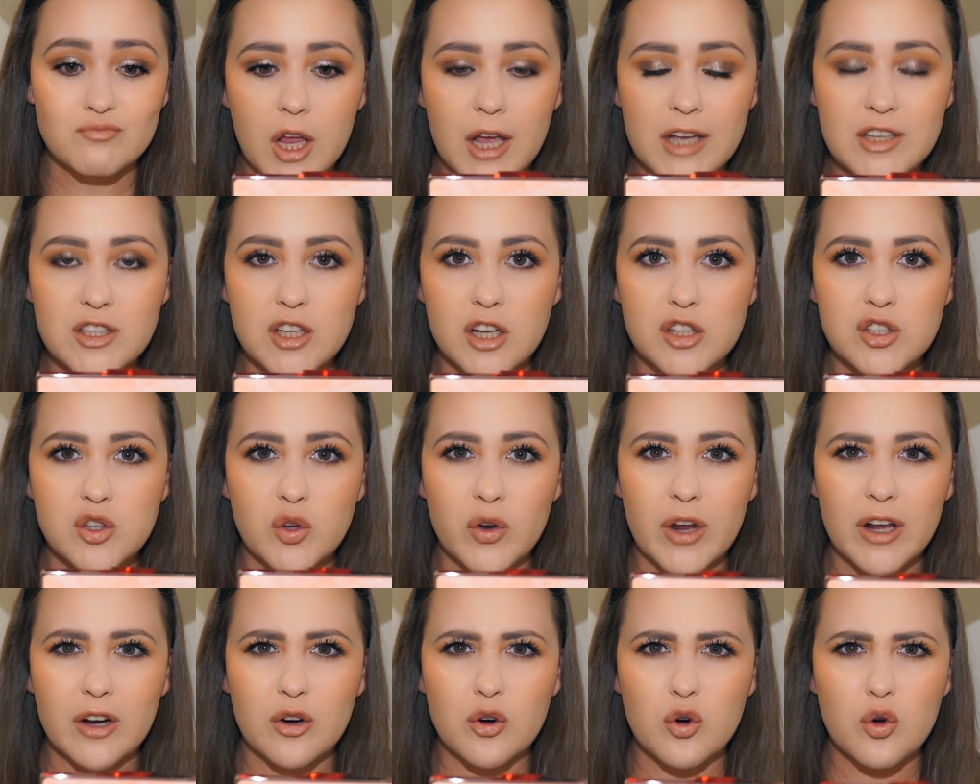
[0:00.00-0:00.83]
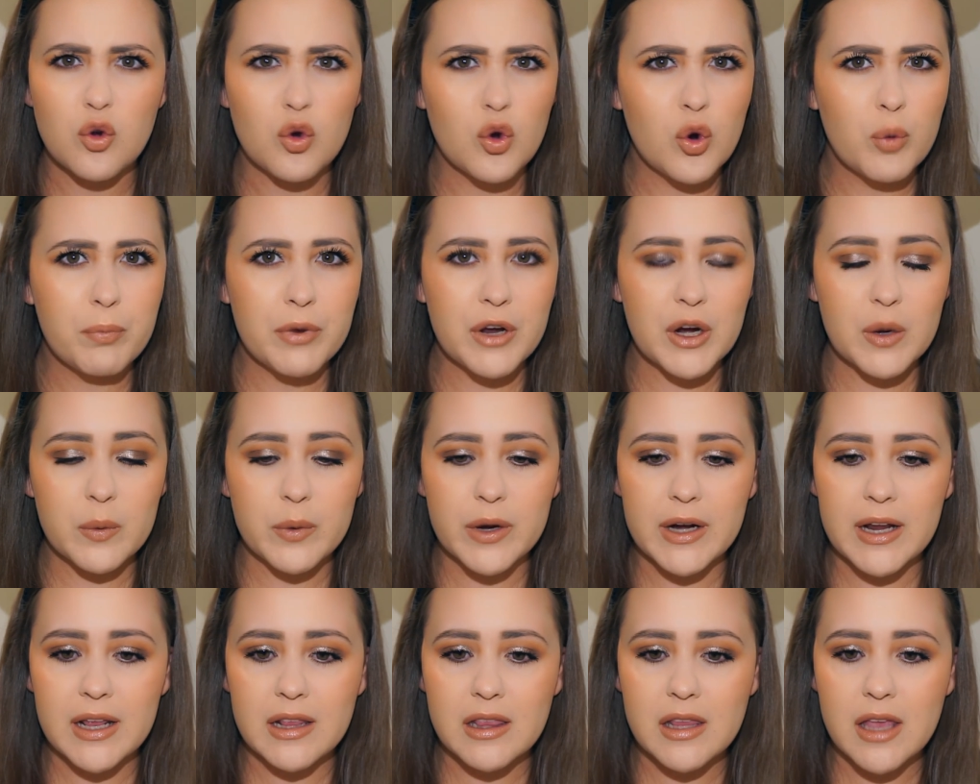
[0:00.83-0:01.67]
It's also not gloopy or
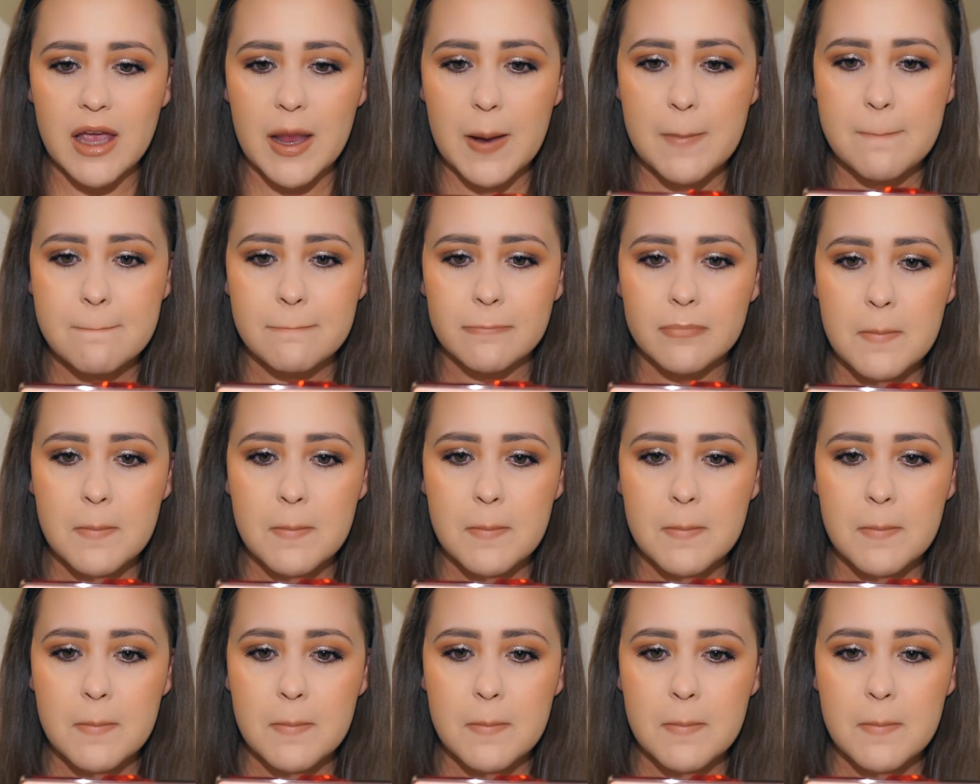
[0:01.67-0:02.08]
anything.